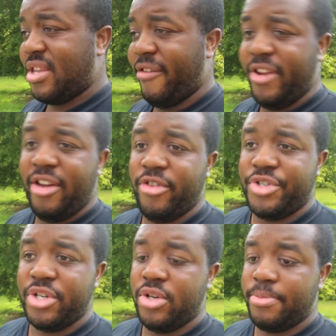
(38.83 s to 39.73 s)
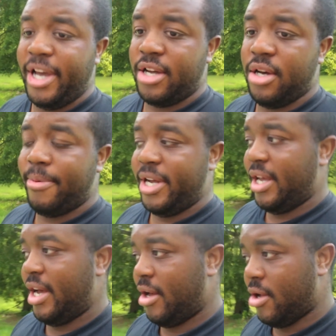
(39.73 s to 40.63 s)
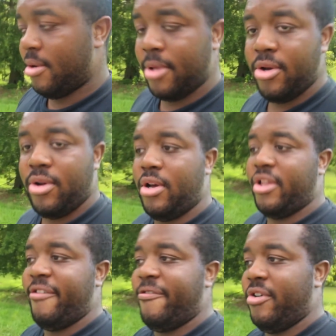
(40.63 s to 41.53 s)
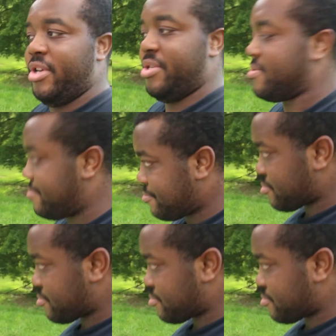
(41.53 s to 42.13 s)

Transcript: If it ever shows back up, I'll upload all that footage.